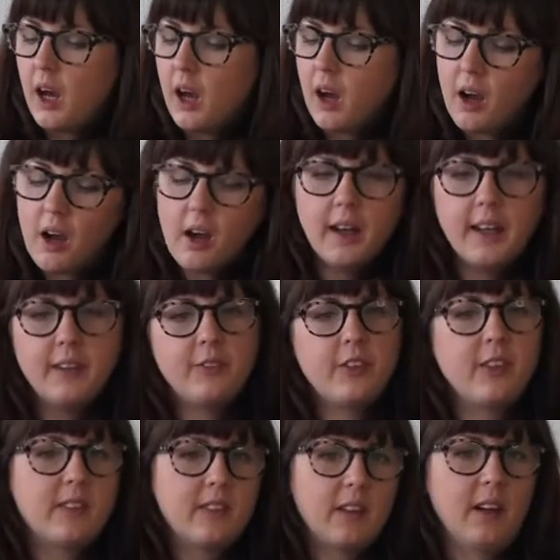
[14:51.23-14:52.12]

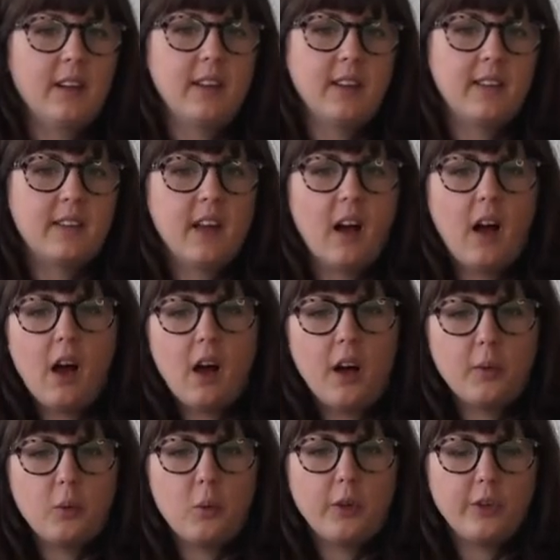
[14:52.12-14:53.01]
I've decided that
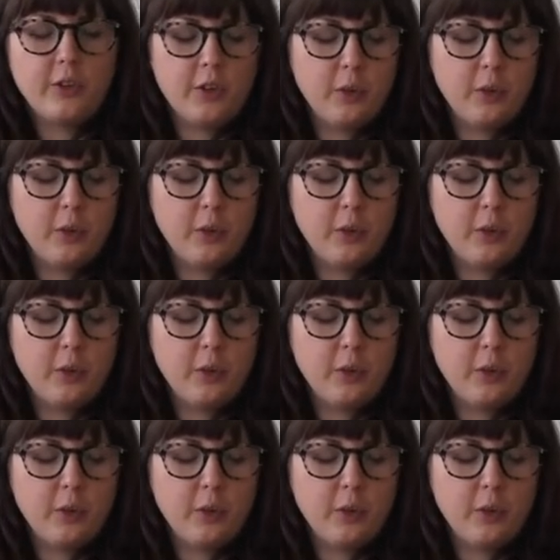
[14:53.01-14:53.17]
I want